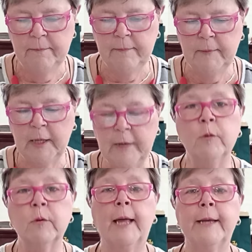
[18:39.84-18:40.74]
If you
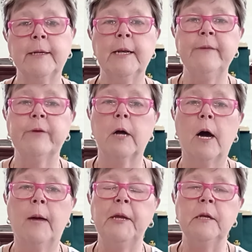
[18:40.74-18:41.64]
would like to leave a
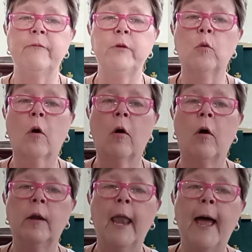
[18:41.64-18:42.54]
comment, if you are
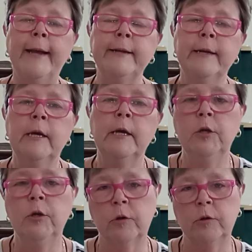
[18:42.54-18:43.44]
online,
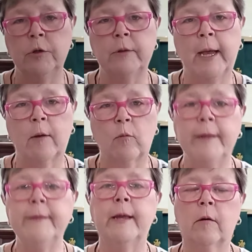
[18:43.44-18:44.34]
you can do that
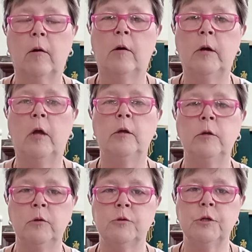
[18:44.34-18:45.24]
right there on
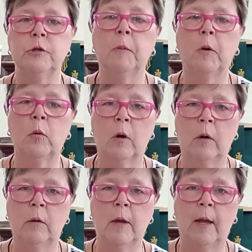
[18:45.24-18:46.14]
YouTube or
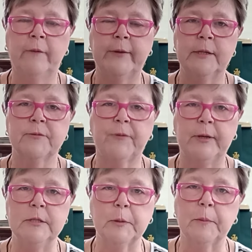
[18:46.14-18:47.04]
on Olivet's
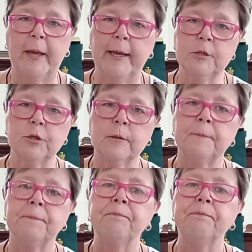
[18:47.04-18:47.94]
Facebook page.
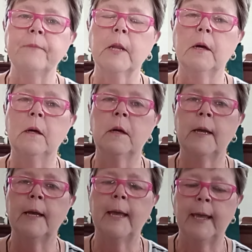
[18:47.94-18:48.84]
Uh,
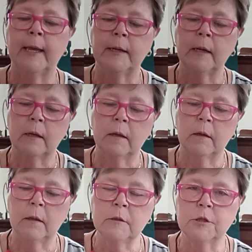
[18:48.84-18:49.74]
and
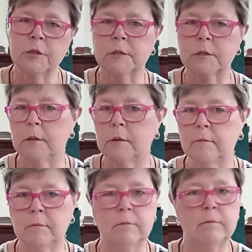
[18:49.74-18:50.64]
just
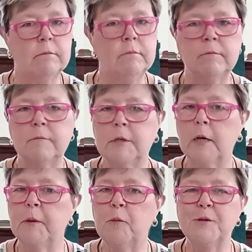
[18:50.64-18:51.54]
tell
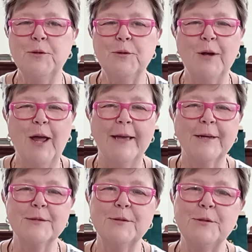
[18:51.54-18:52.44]
me what you'd like
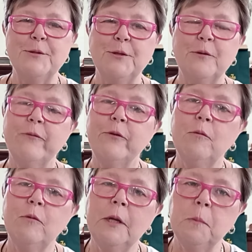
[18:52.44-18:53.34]
us to do, if you
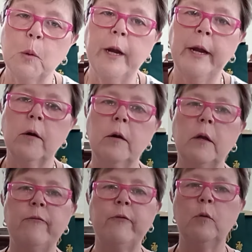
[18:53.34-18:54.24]
need prayer,
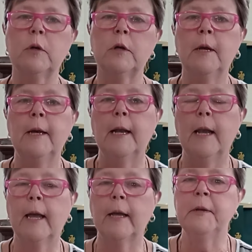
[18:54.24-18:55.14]
if you would like me